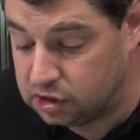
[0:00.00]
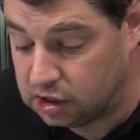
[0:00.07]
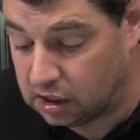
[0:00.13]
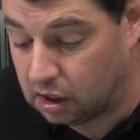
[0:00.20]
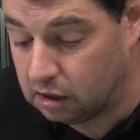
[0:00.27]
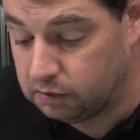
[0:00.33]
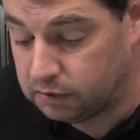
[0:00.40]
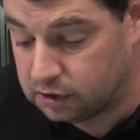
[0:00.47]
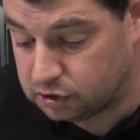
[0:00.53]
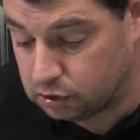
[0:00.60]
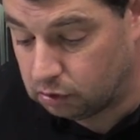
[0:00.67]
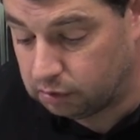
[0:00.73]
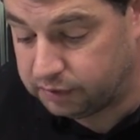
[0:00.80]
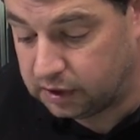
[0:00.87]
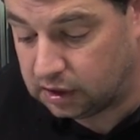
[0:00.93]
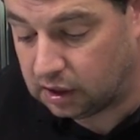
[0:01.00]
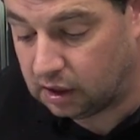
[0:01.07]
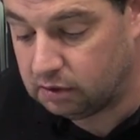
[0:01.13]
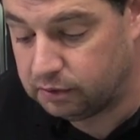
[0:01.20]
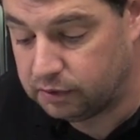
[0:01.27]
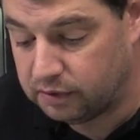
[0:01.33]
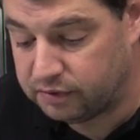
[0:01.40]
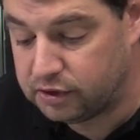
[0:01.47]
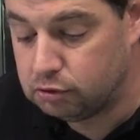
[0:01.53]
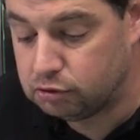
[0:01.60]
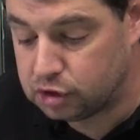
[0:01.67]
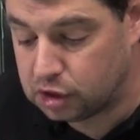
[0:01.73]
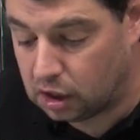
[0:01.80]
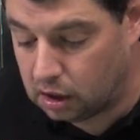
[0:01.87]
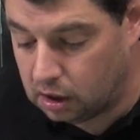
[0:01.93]
you know, the sort of, you know, the
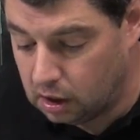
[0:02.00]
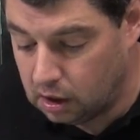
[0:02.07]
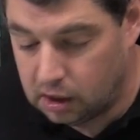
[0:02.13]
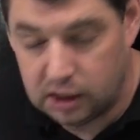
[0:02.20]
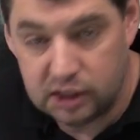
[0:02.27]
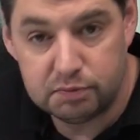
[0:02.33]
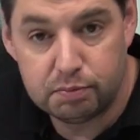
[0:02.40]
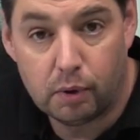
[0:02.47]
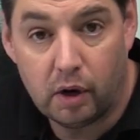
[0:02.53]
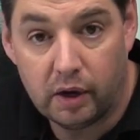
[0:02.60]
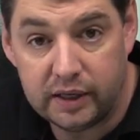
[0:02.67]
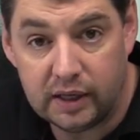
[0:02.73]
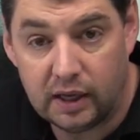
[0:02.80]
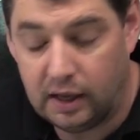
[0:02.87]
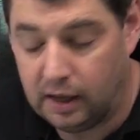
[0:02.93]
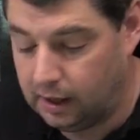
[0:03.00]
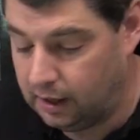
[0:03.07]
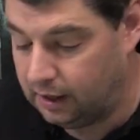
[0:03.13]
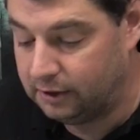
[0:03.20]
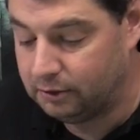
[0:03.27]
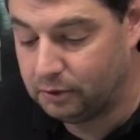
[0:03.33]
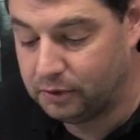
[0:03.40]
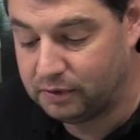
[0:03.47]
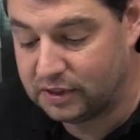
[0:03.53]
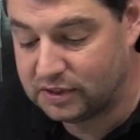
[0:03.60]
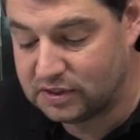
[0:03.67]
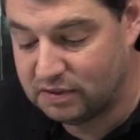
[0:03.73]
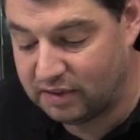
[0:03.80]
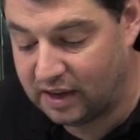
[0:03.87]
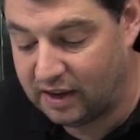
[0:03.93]
future is bright and all the
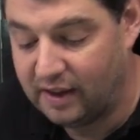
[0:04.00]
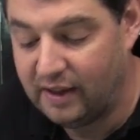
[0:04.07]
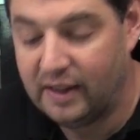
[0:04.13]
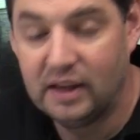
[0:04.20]
rest of it.